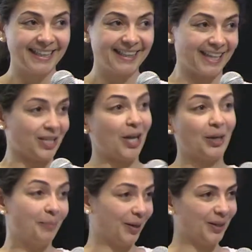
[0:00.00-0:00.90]
that's not
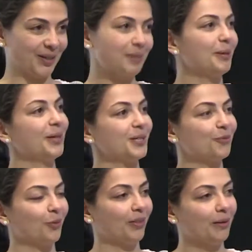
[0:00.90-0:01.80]
gonna be a good experience
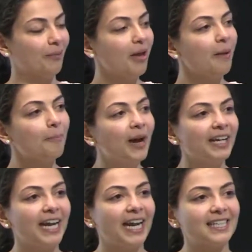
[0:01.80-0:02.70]
for them. But
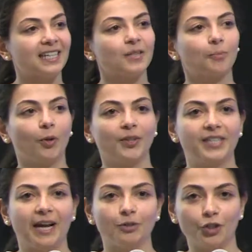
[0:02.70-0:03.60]
it doesn't boil
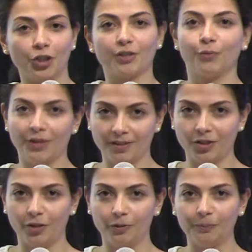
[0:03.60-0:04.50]
down to just voice and
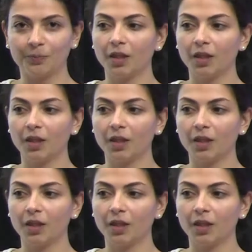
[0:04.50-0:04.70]
tone.